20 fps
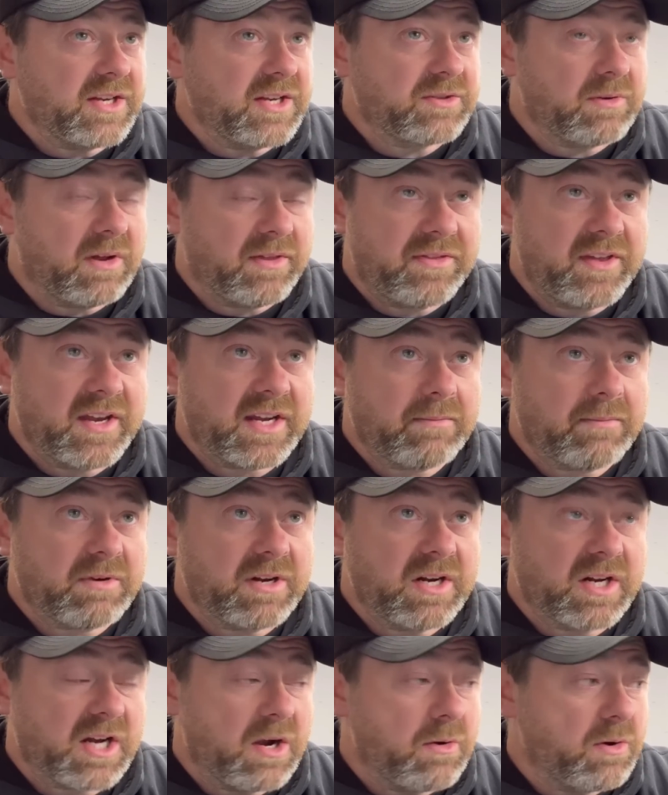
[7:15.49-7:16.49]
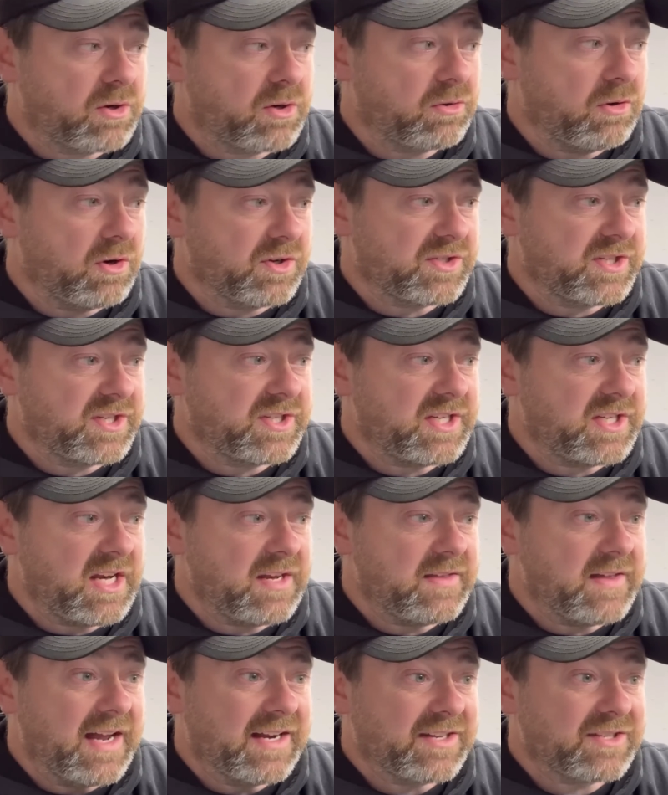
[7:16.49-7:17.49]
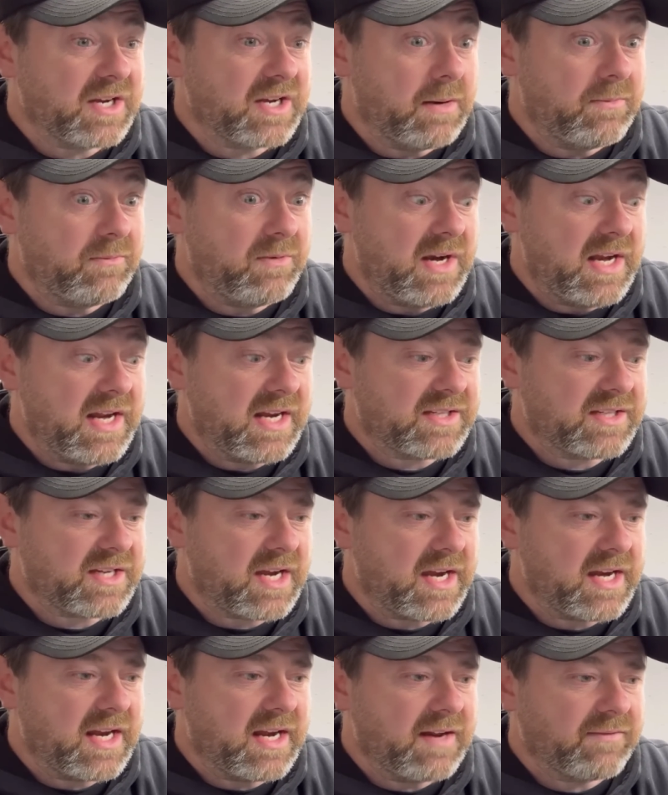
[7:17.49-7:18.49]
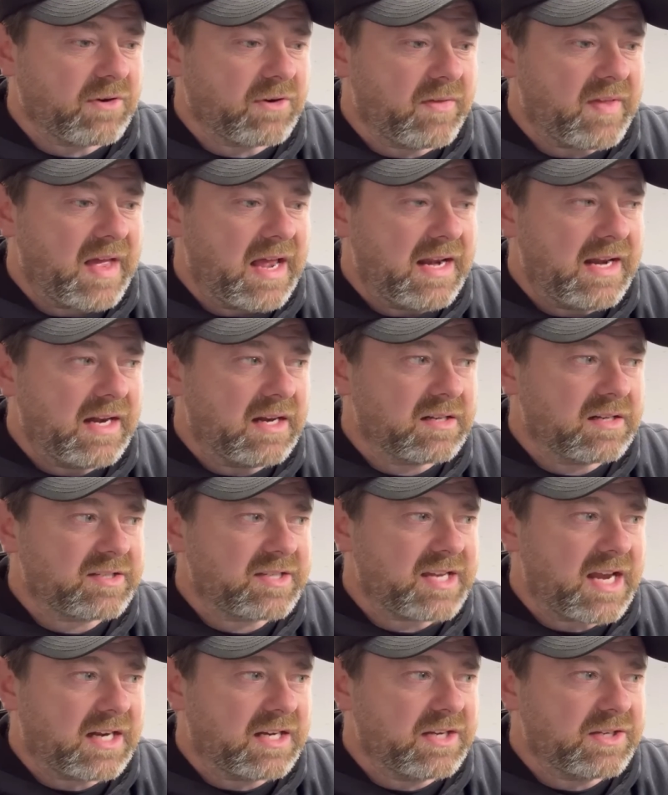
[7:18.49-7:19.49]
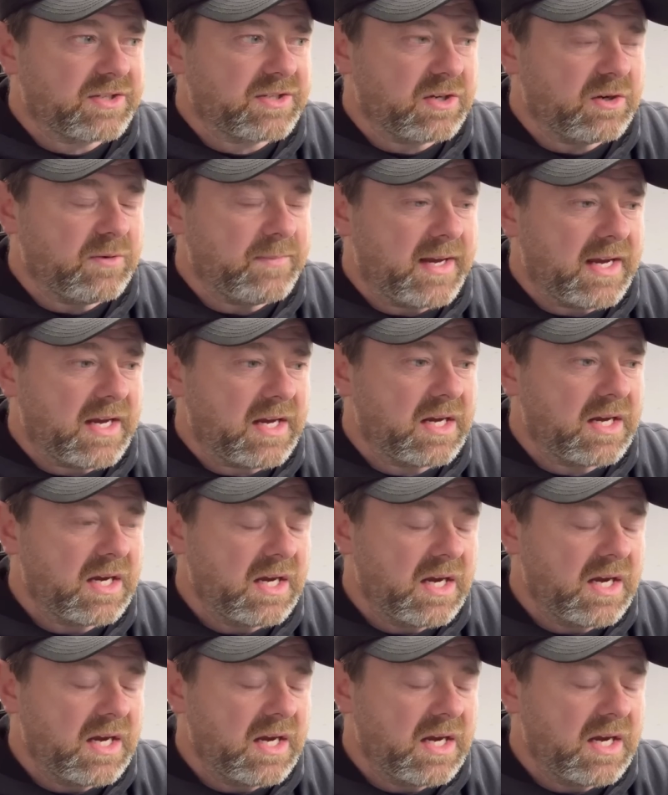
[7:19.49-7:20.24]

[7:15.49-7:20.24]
So I think I'm going to go across to see that. So I'm really excited. I've got that little Sakazumi